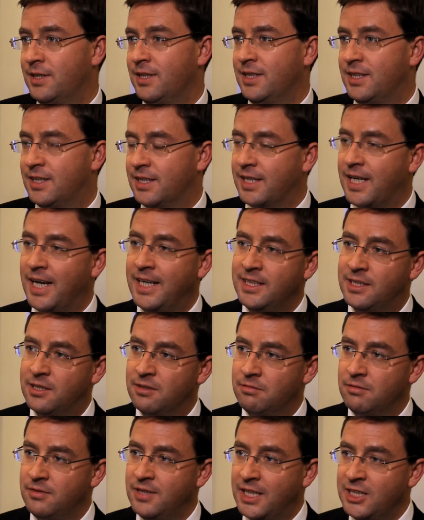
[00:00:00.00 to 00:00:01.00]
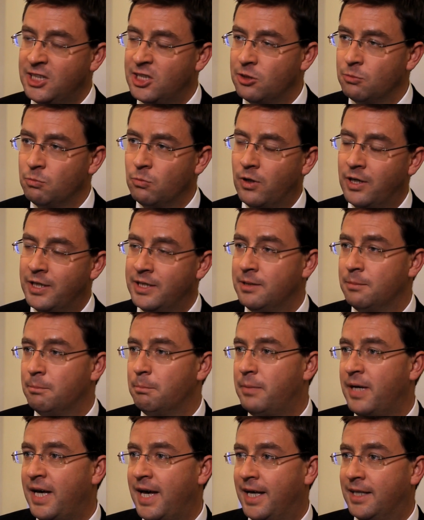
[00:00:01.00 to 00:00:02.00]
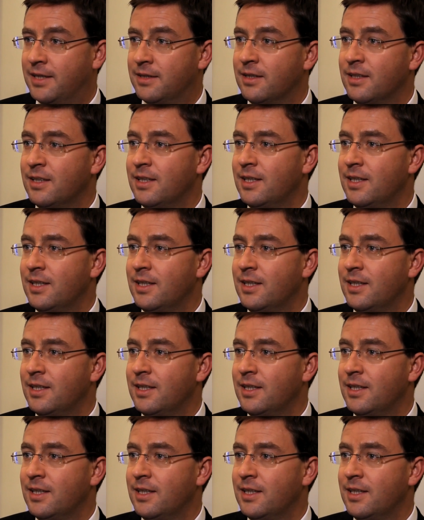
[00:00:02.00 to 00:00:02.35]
It's the case of Nationwide and Ben.